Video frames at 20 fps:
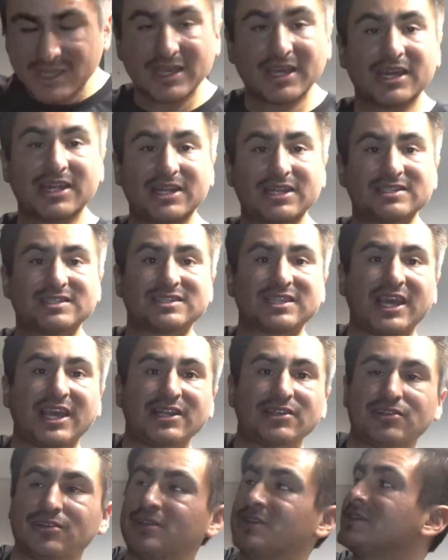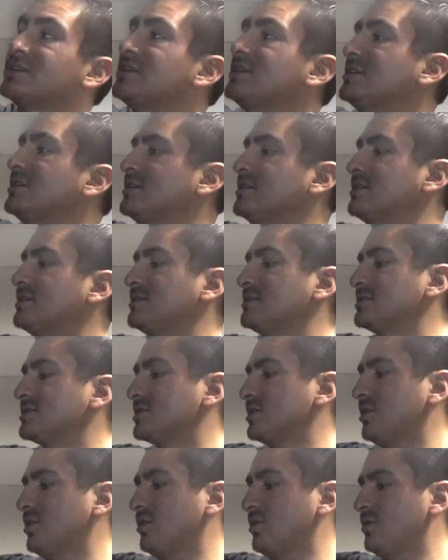It is tailored.
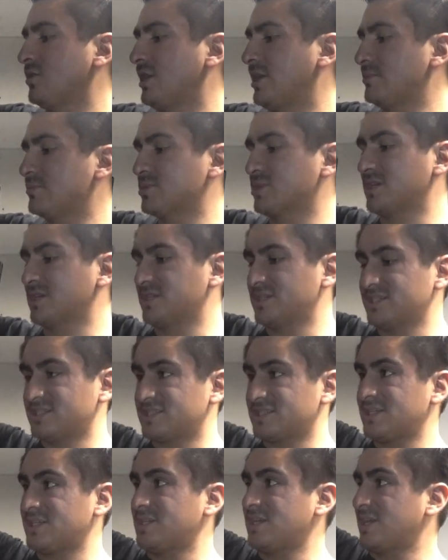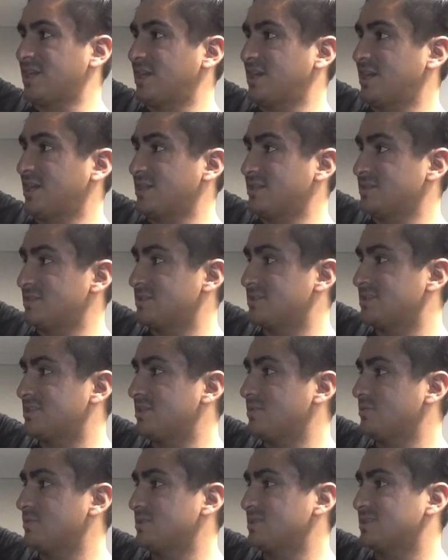So I'm going to list it and
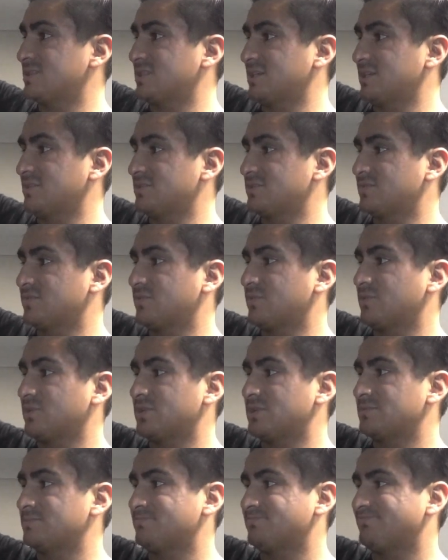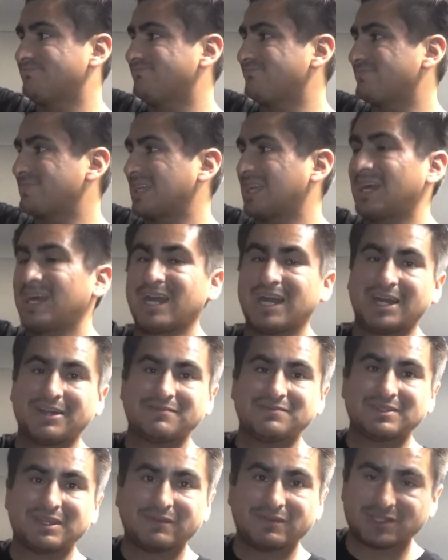see what it sells for.
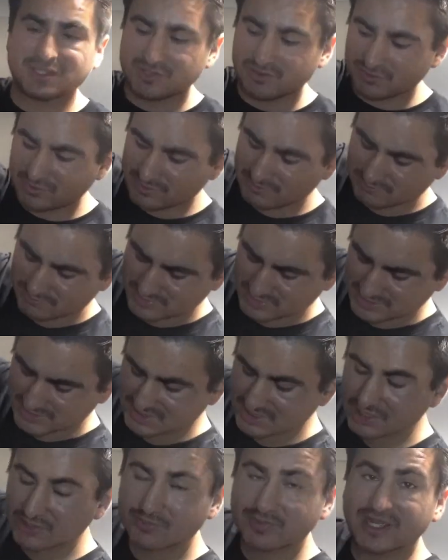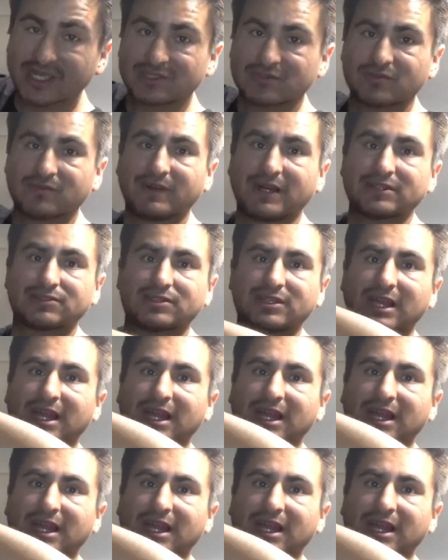I've never sold tuxedo pants without the